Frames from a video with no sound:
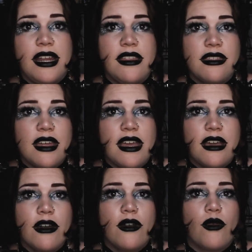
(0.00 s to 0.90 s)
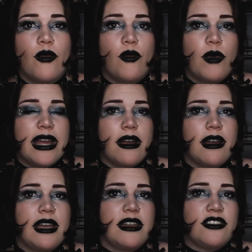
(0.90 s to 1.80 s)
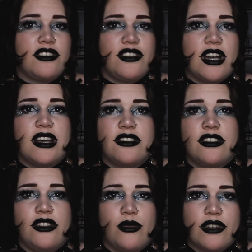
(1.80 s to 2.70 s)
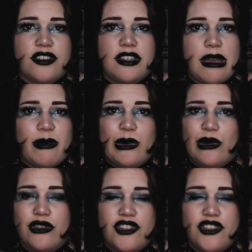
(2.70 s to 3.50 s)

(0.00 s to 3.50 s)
anything where it is just your staple